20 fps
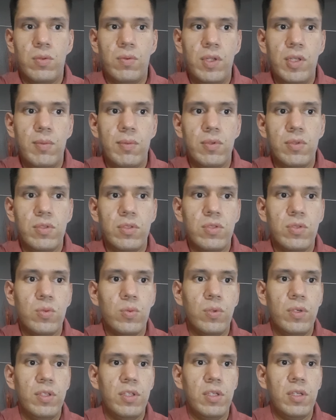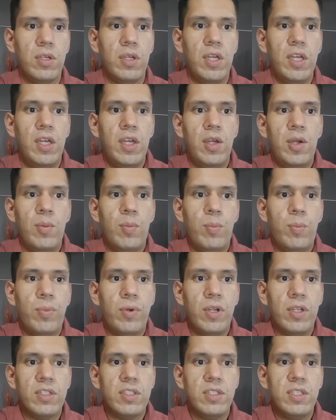ribbons with the
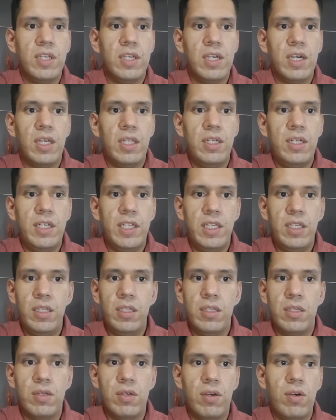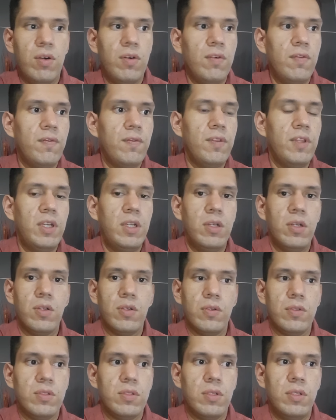practicality of their
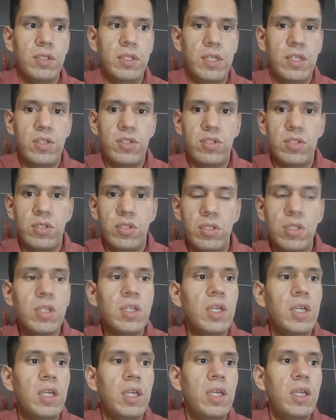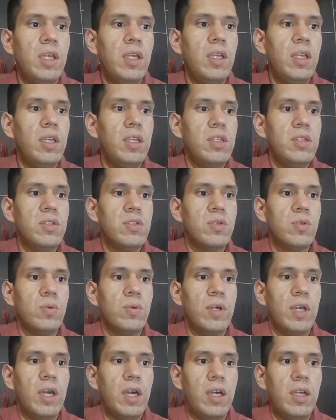consolidation into
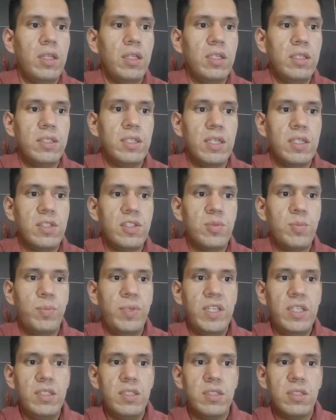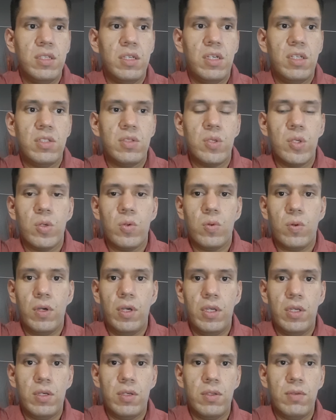a highly dense piece as
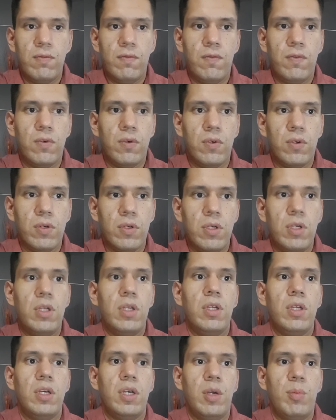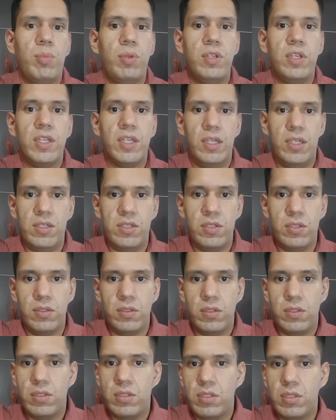required for
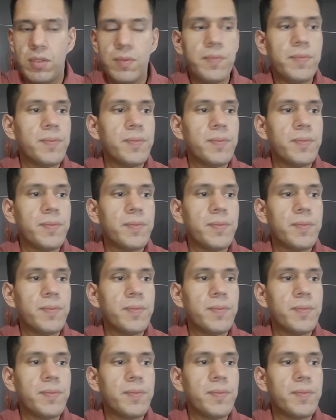applications.